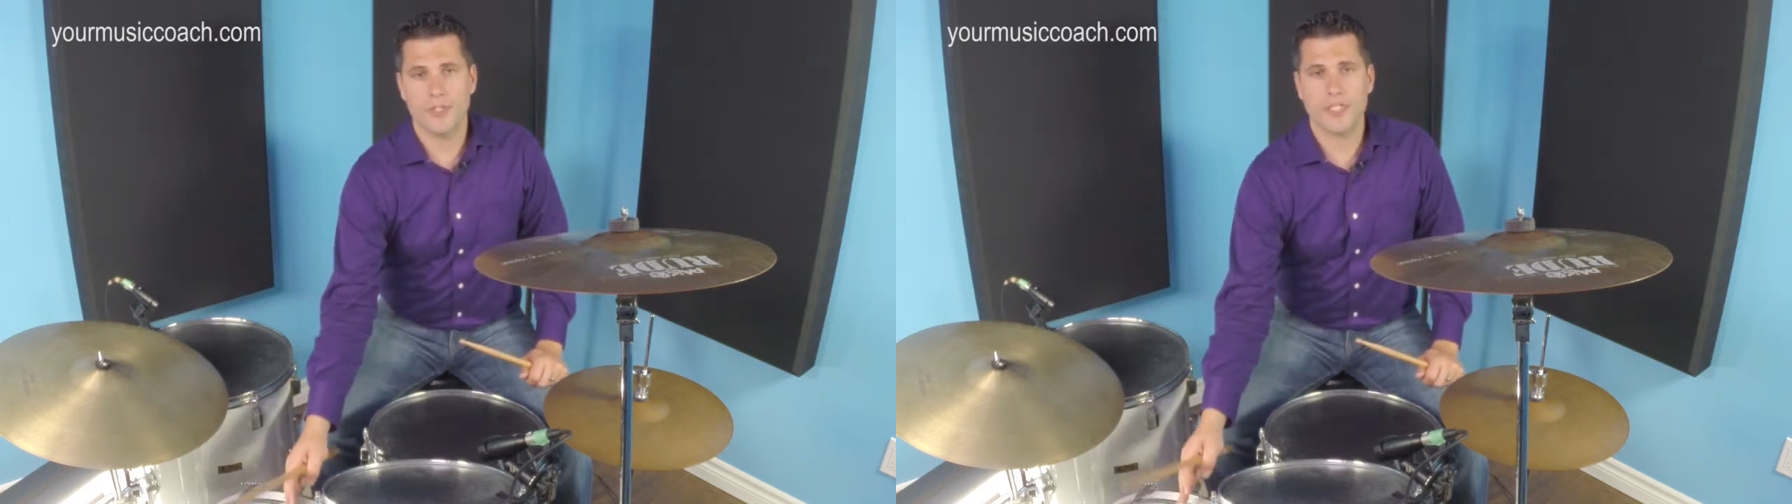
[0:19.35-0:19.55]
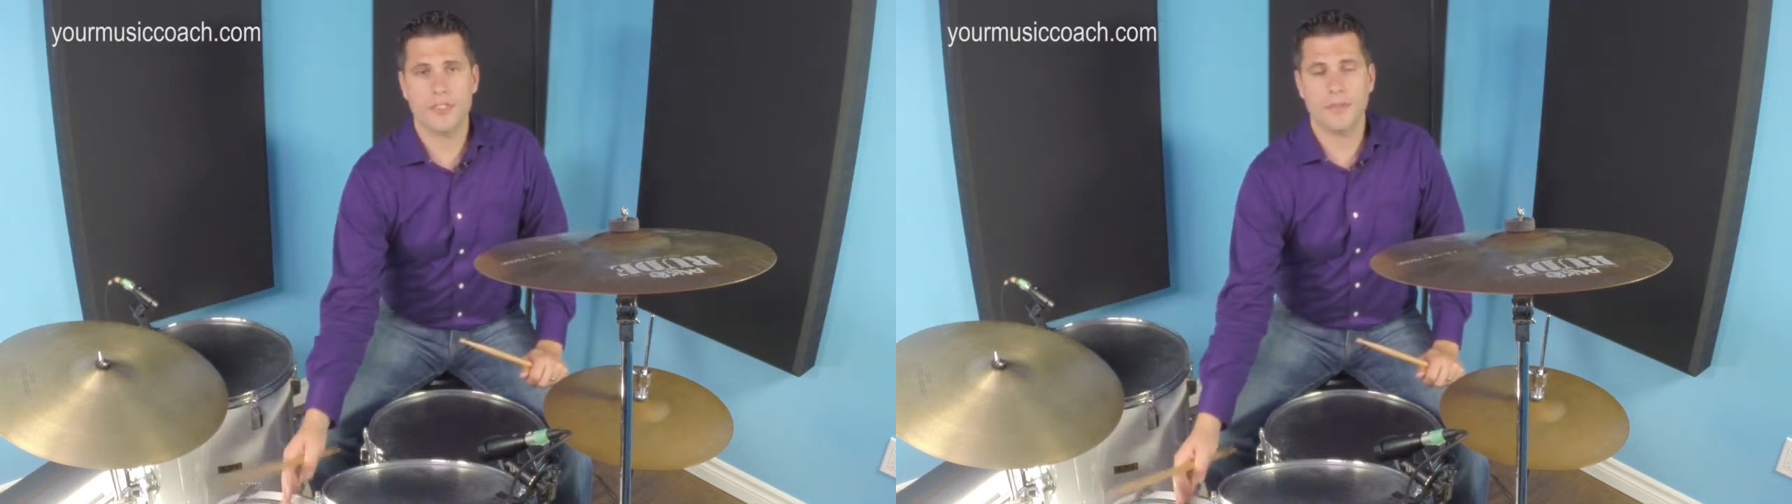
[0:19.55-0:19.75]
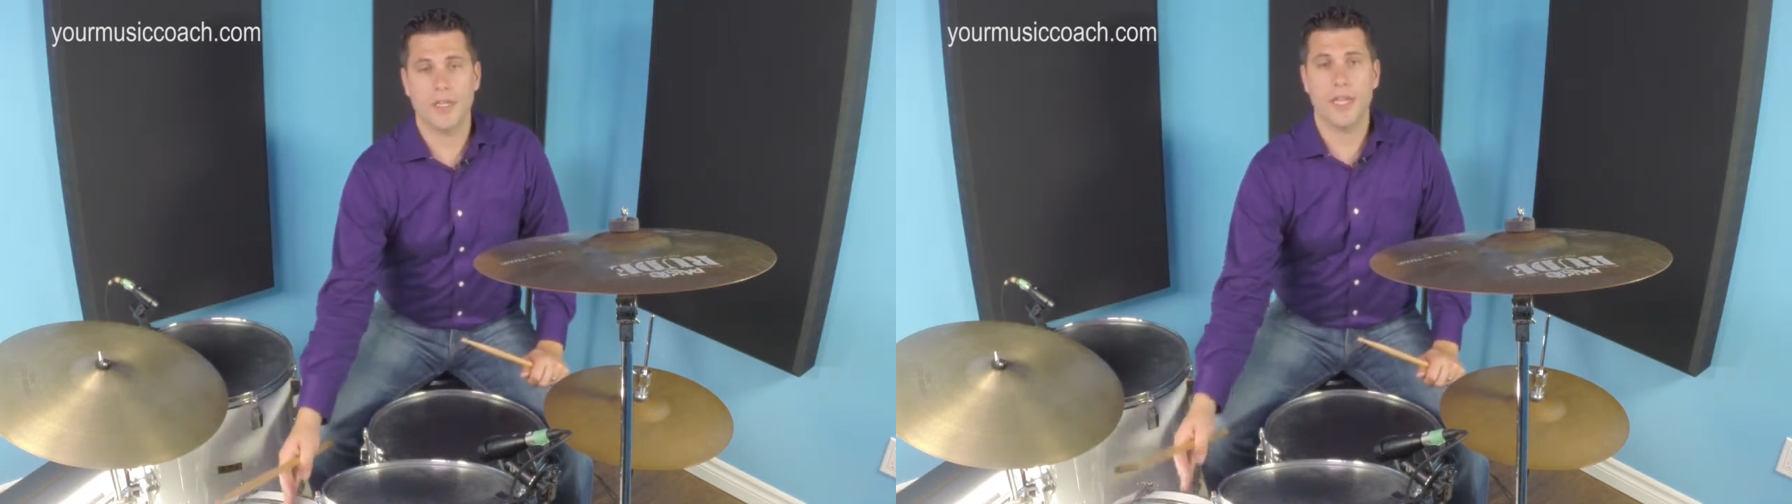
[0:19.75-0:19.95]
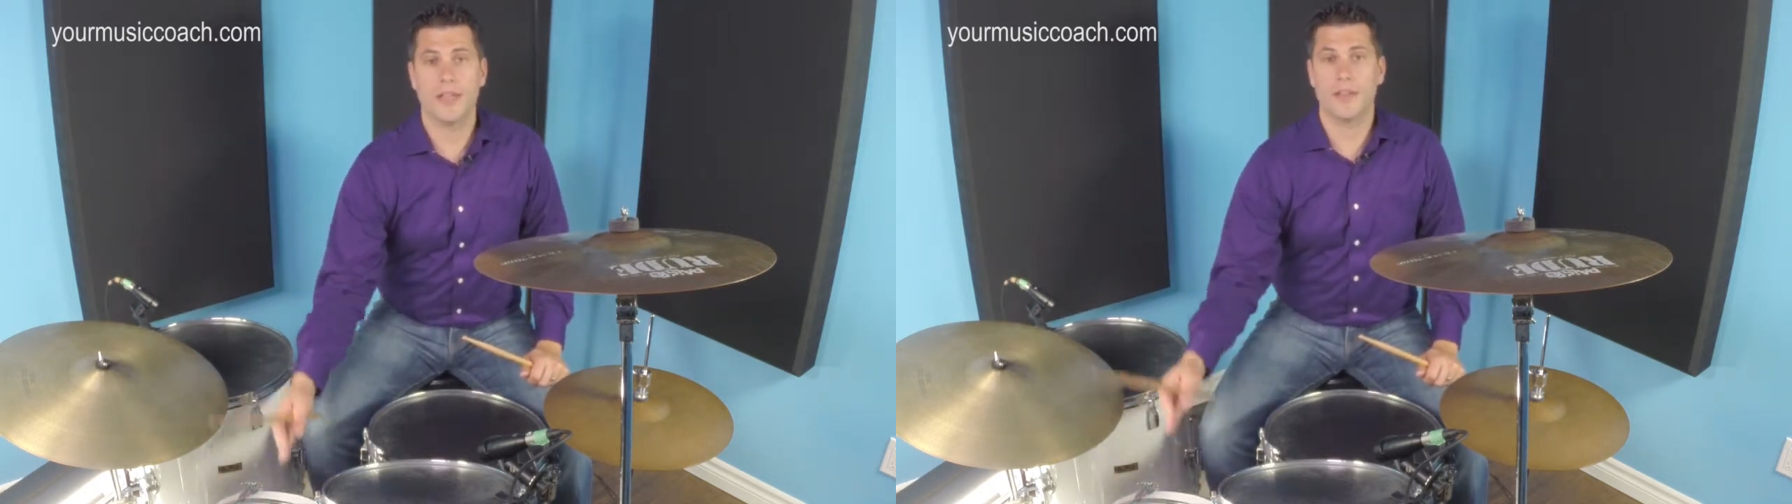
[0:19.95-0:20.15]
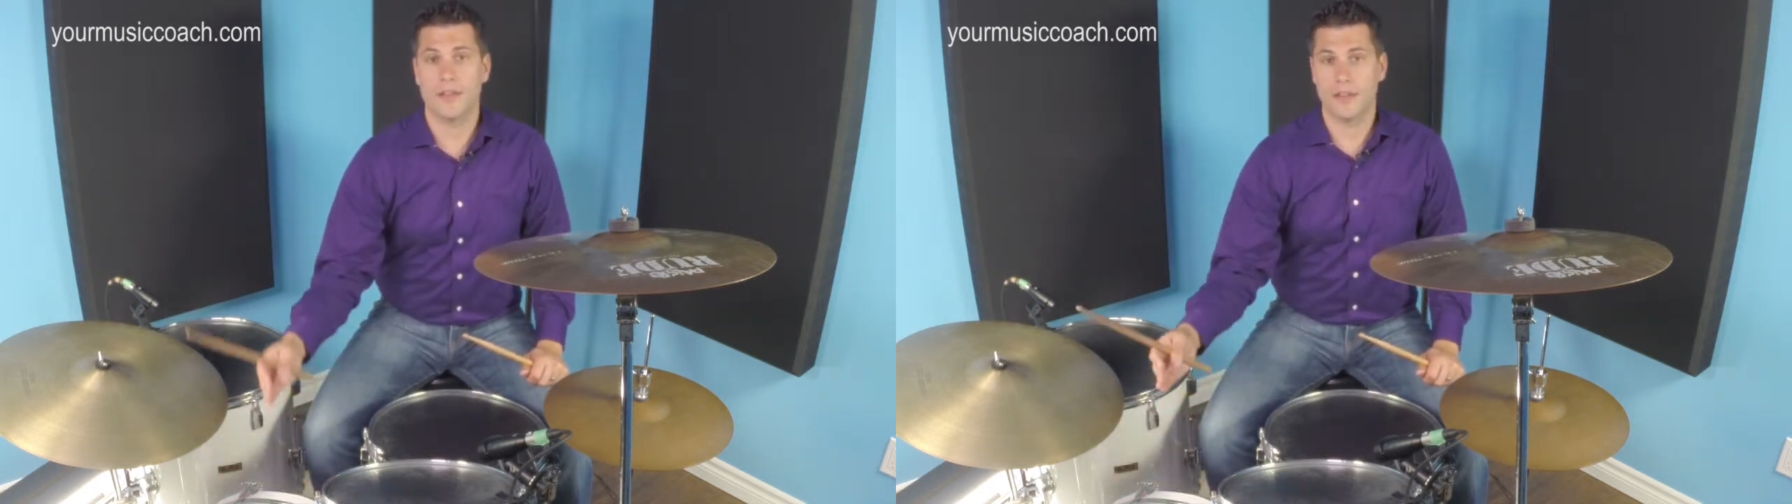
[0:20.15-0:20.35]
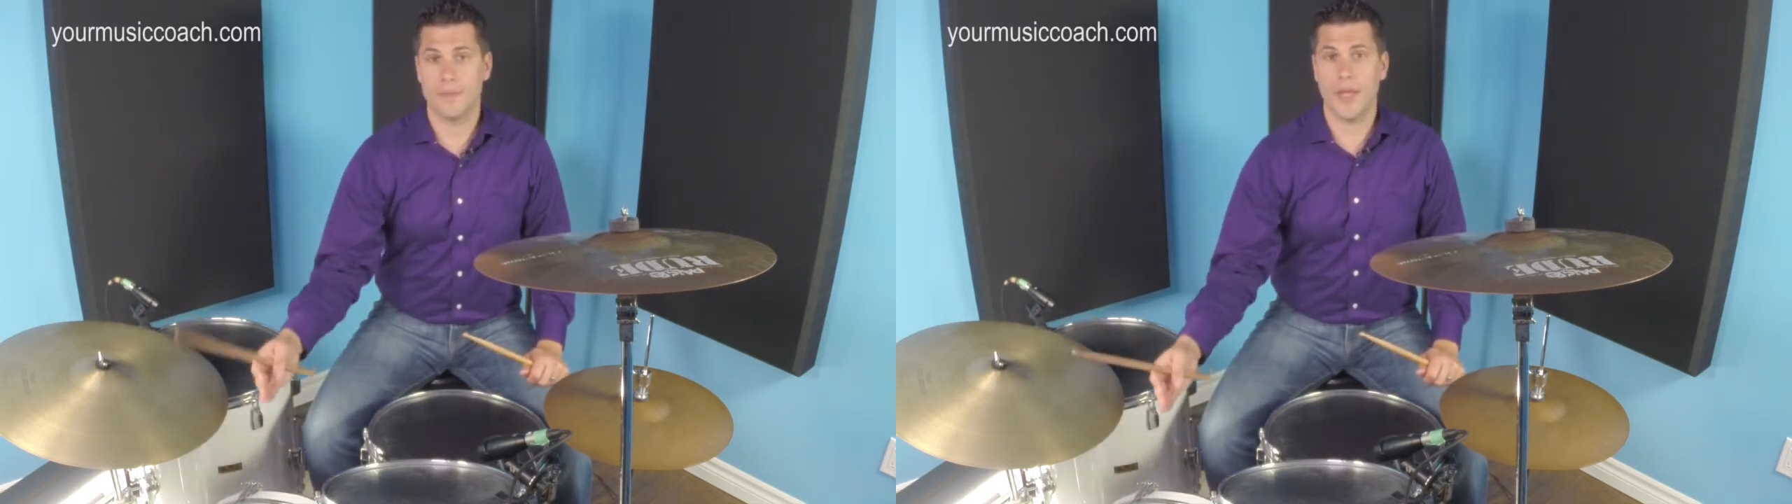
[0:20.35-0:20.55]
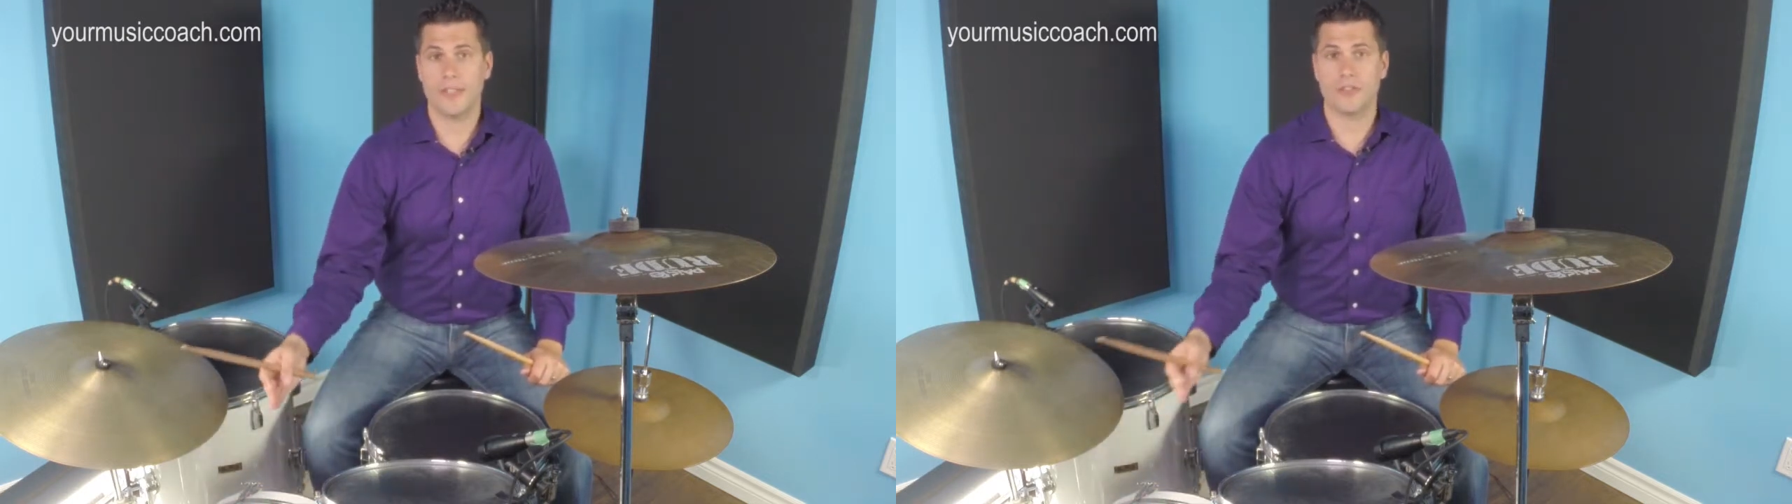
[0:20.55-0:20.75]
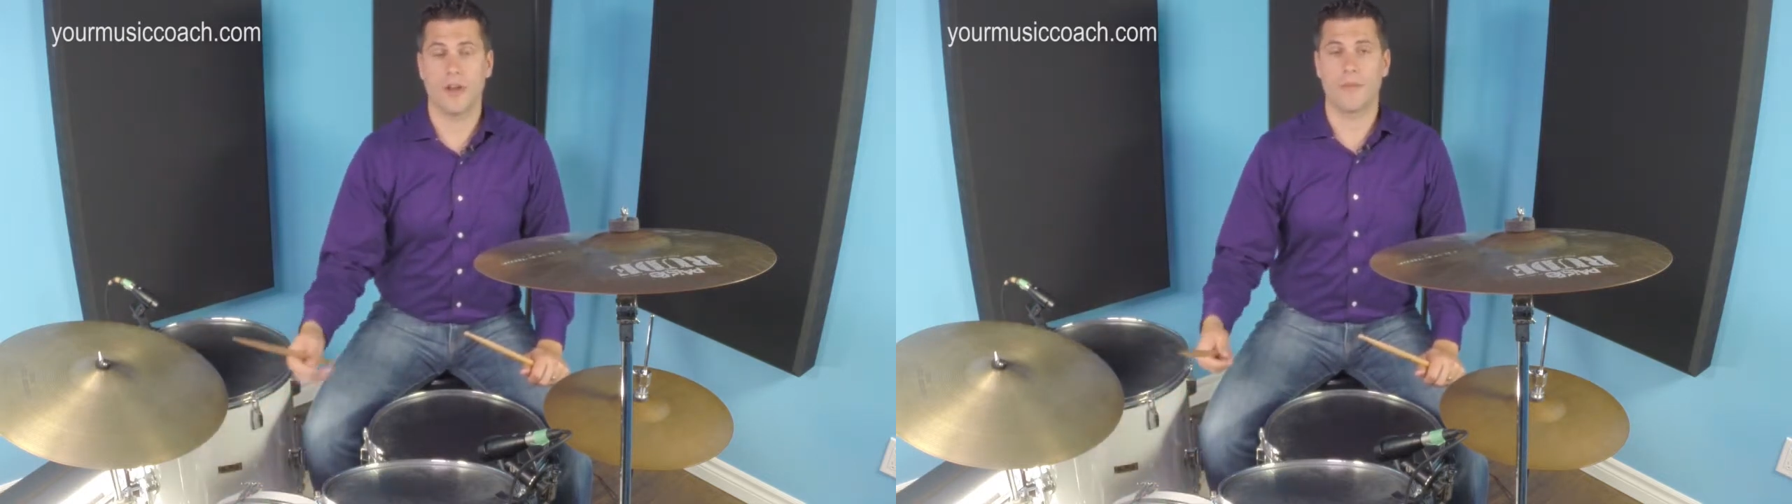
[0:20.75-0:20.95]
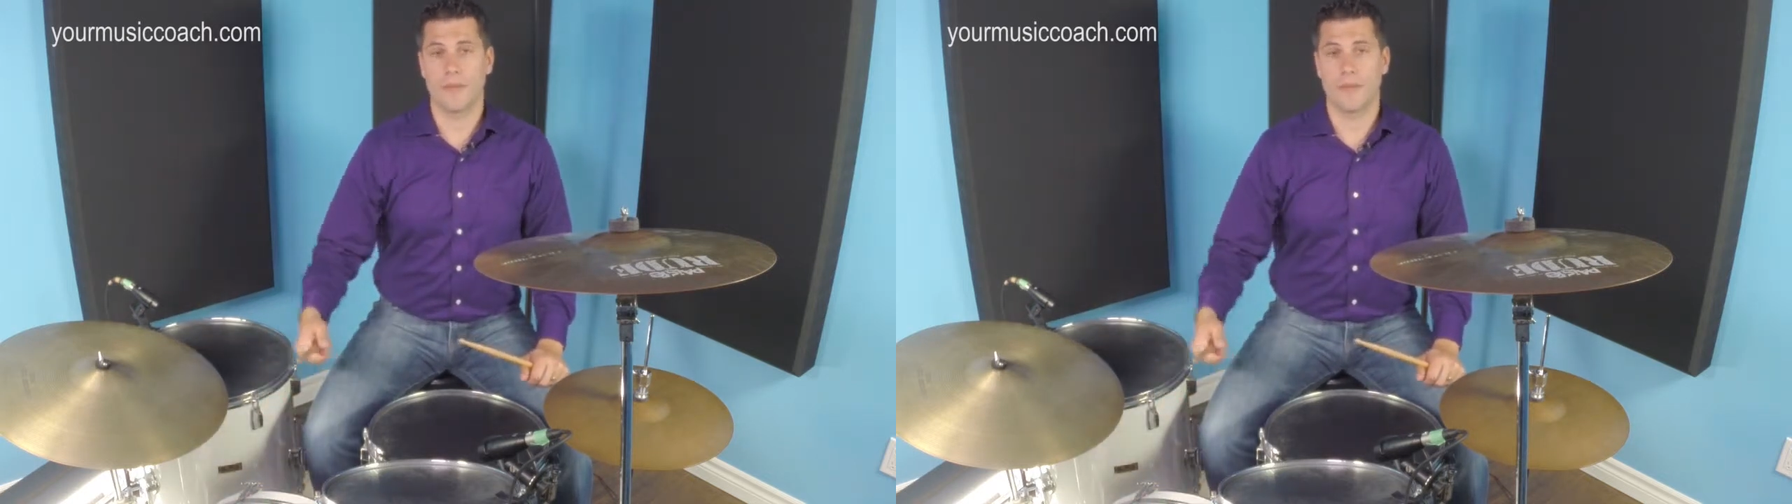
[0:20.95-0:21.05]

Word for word: just to play the bass drum,